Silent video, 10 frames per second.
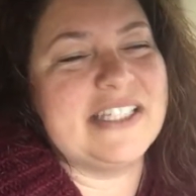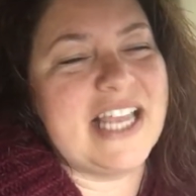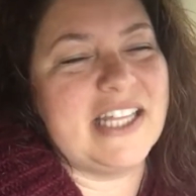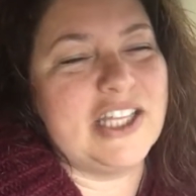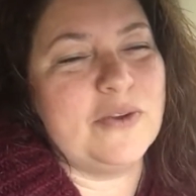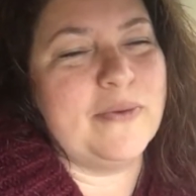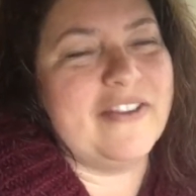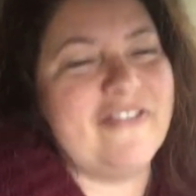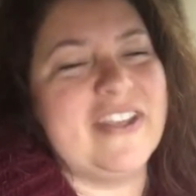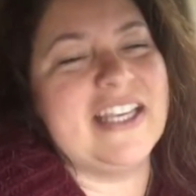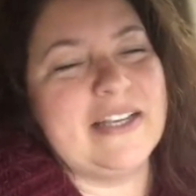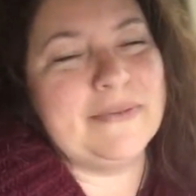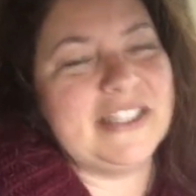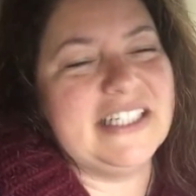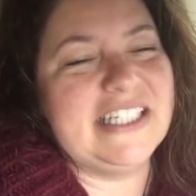telling you, my
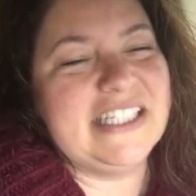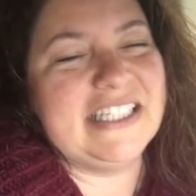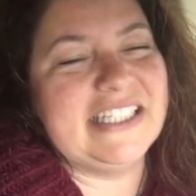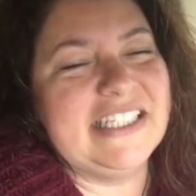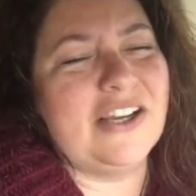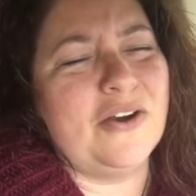family.